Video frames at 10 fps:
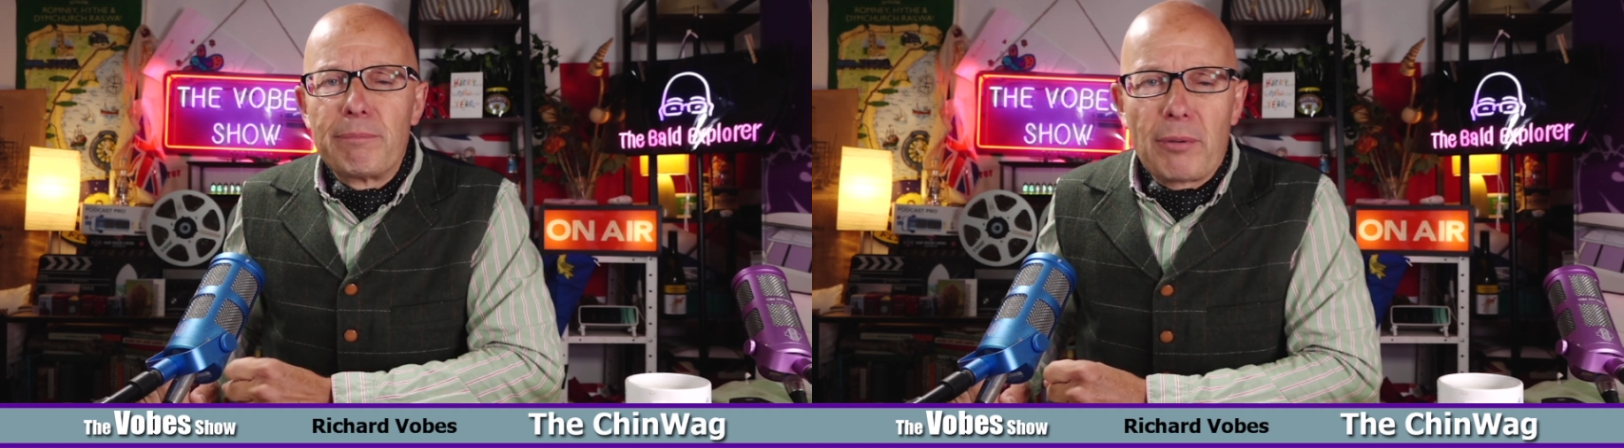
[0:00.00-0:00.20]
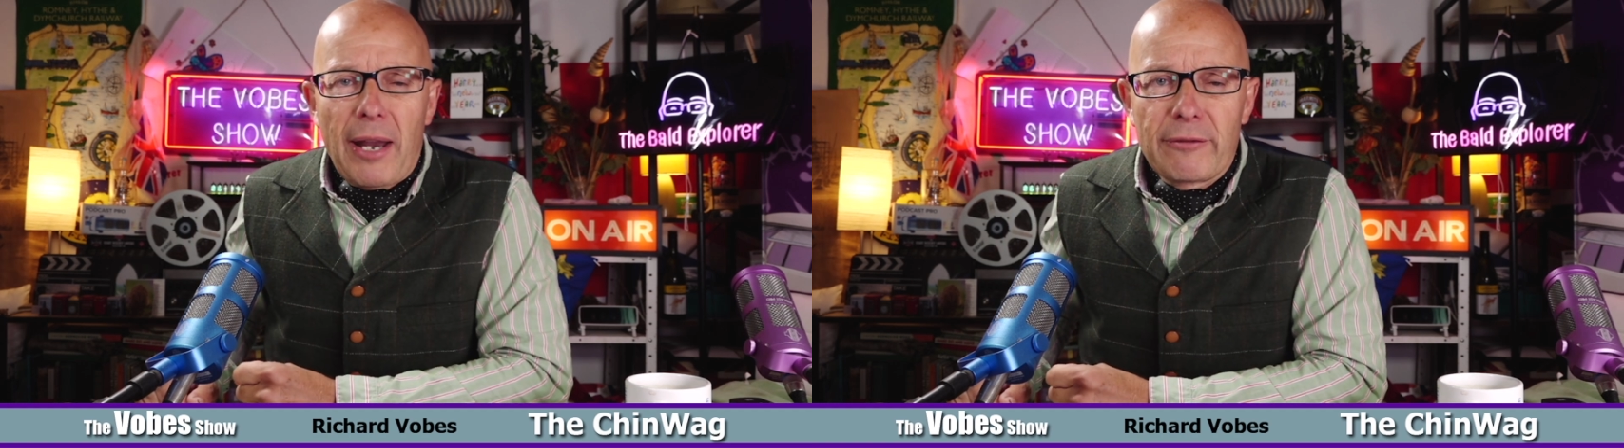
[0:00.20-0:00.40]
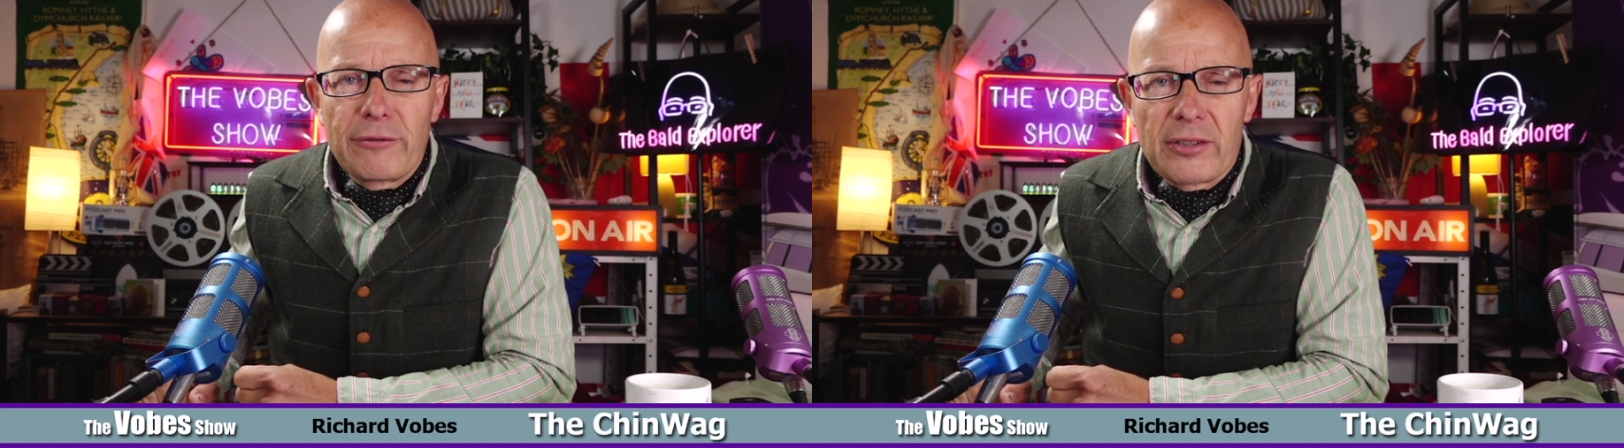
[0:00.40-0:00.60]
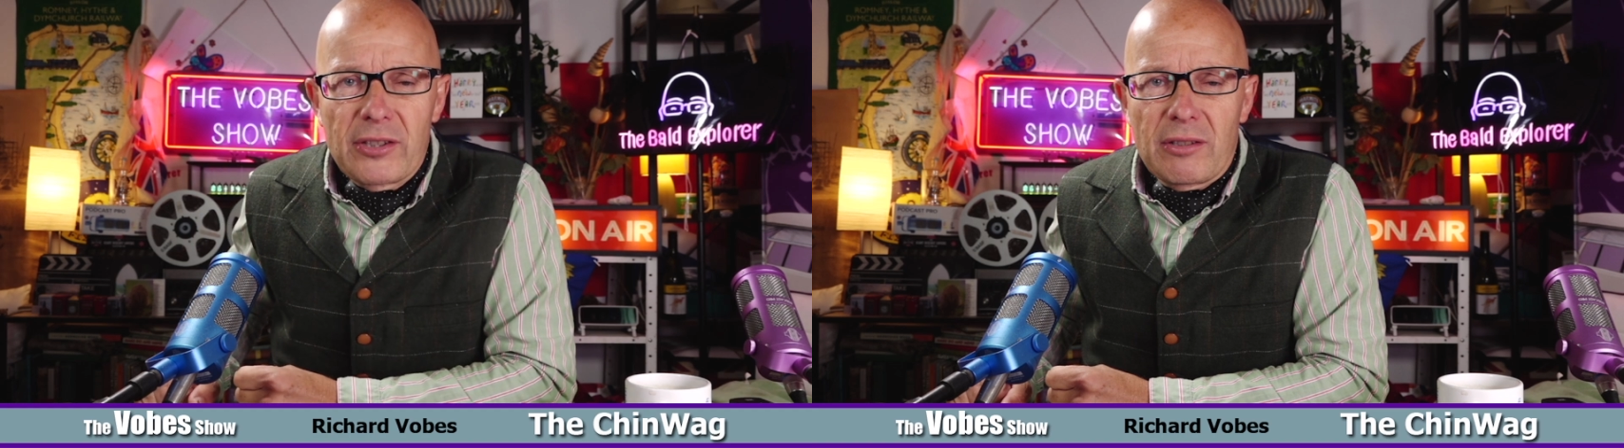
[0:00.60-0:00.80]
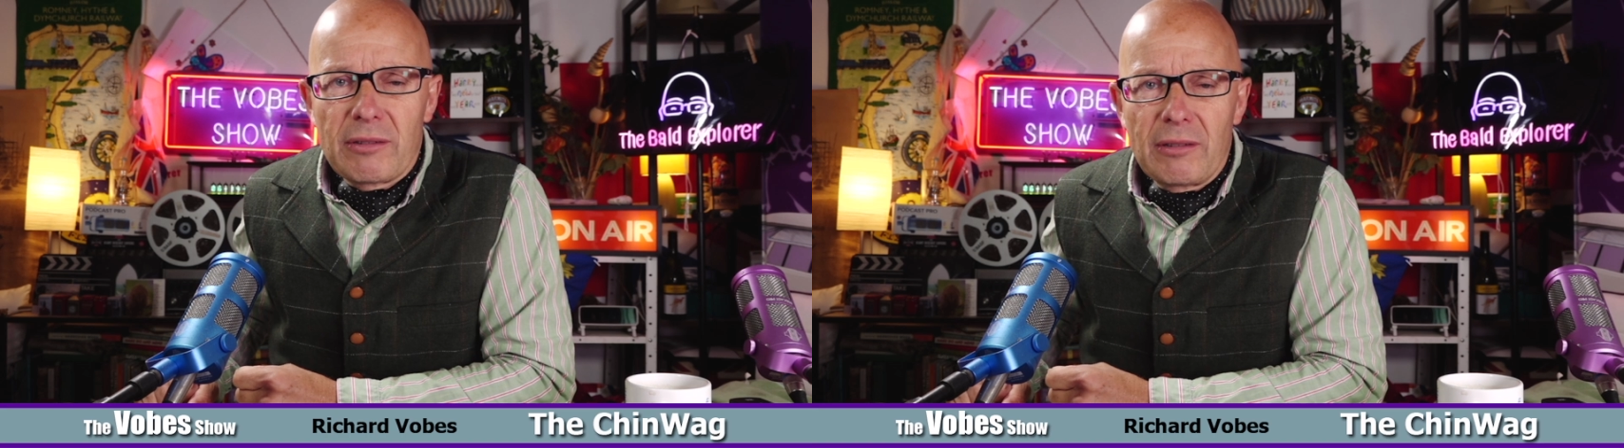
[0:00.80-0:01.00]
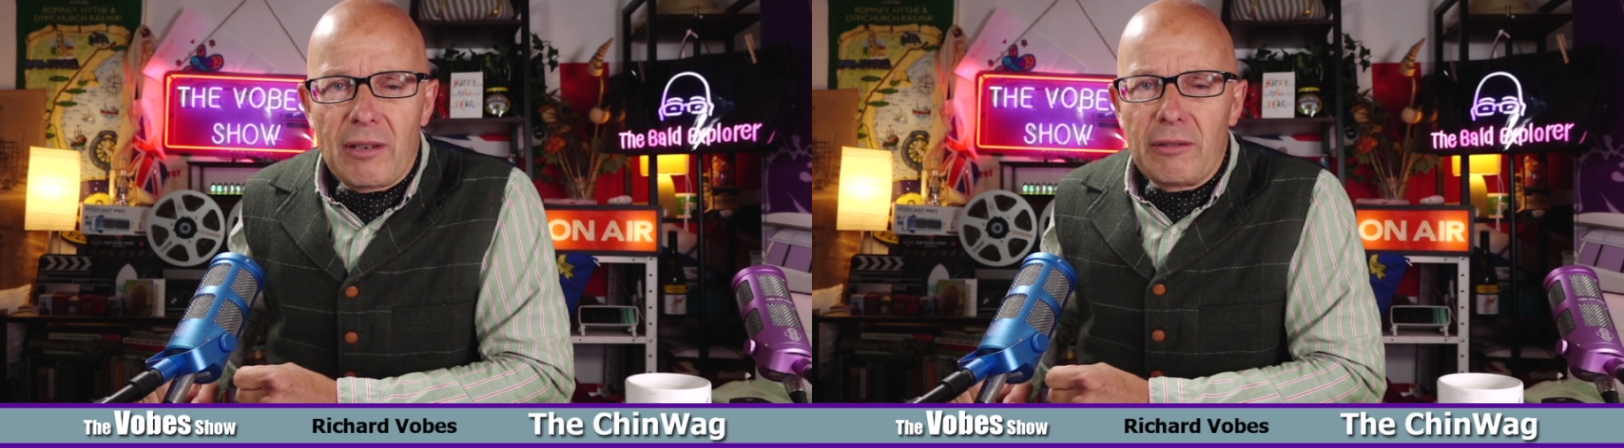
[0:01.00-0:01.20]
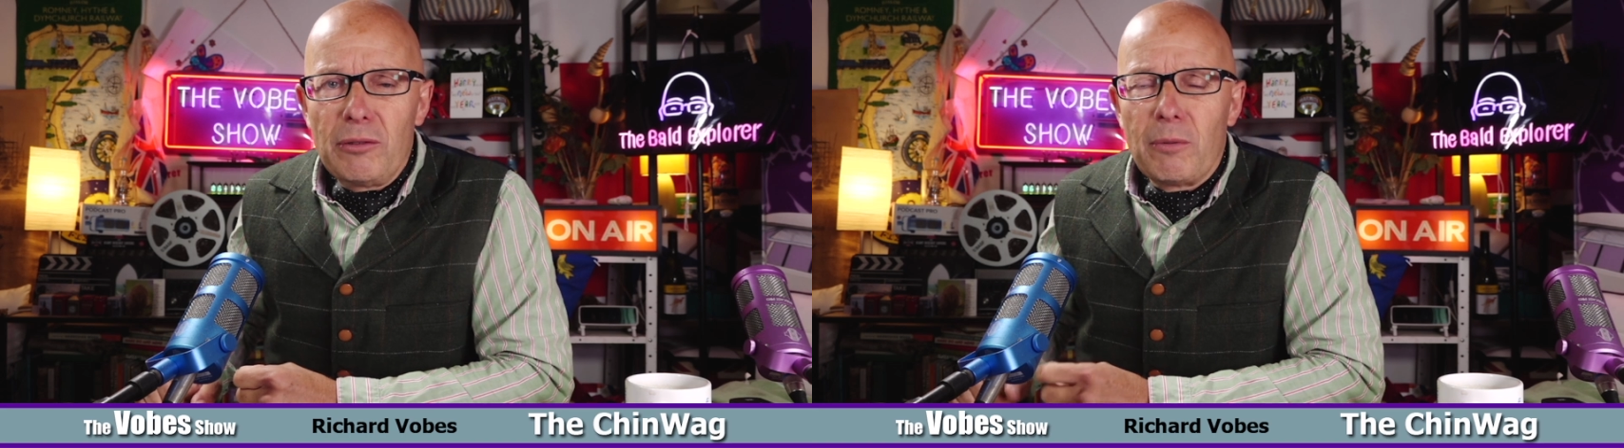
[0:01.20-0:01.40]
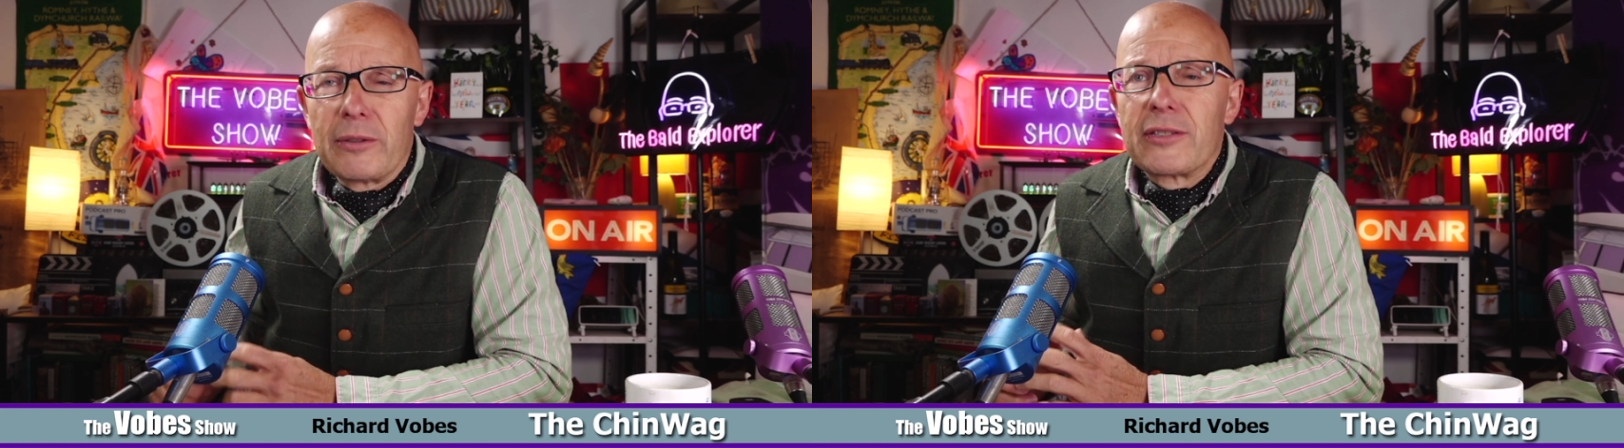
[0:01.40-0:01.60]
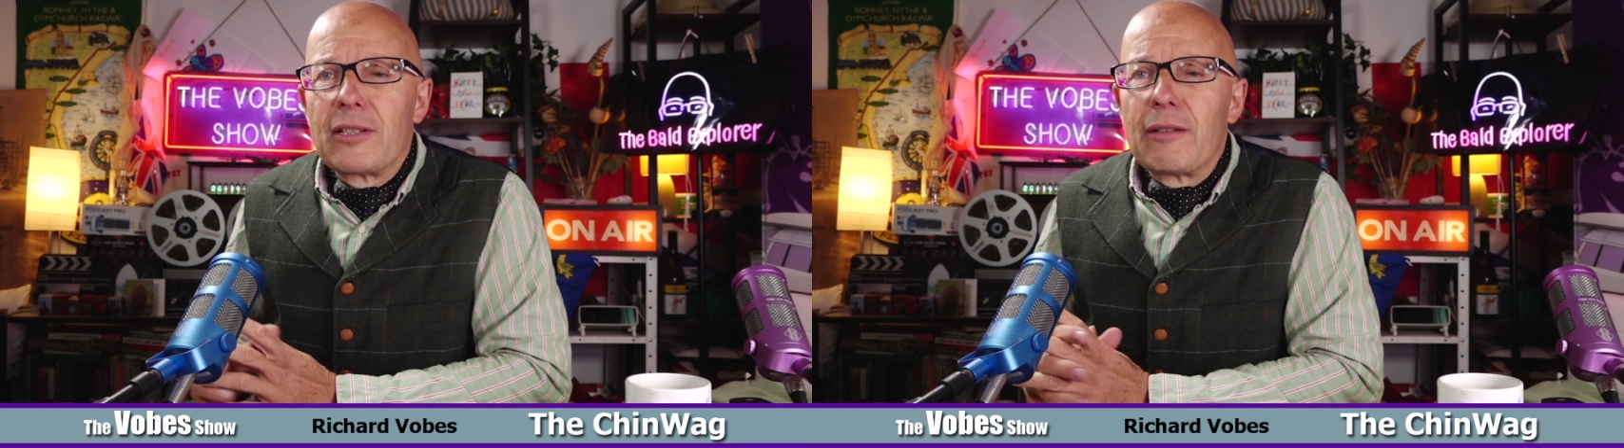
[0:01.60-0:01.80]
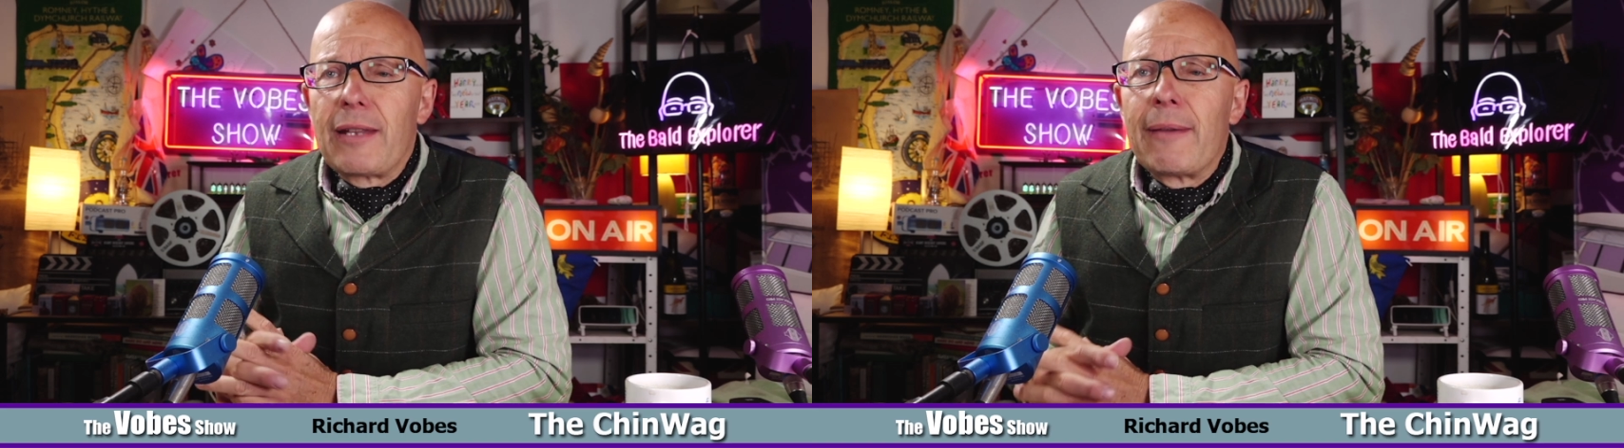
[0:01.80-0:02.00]
breakfast. Who wants to
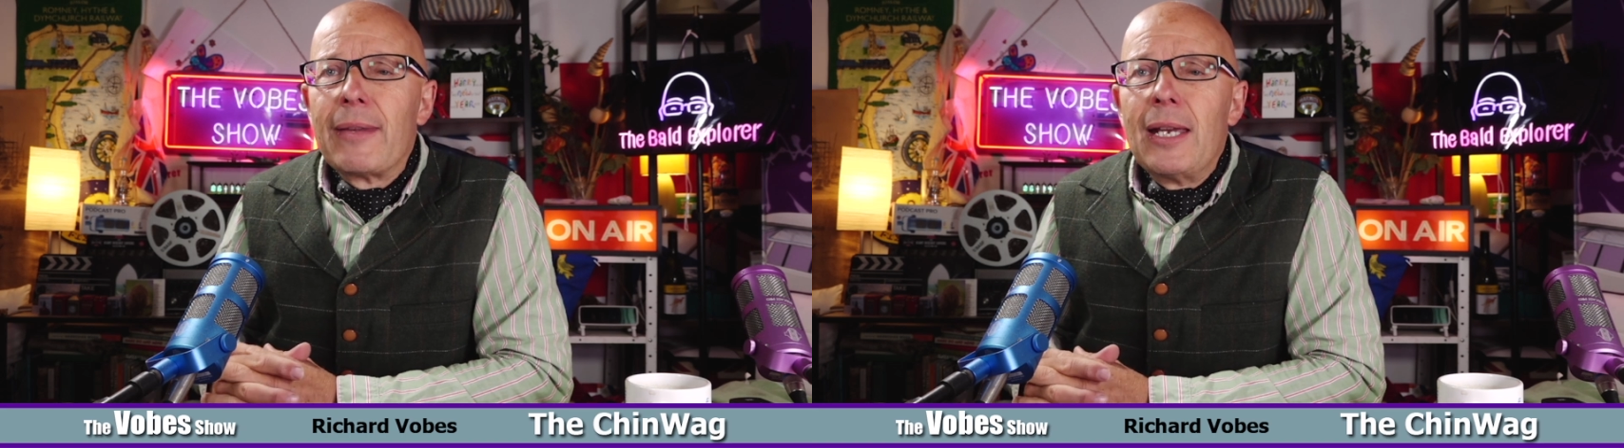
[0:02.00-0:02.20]
know that?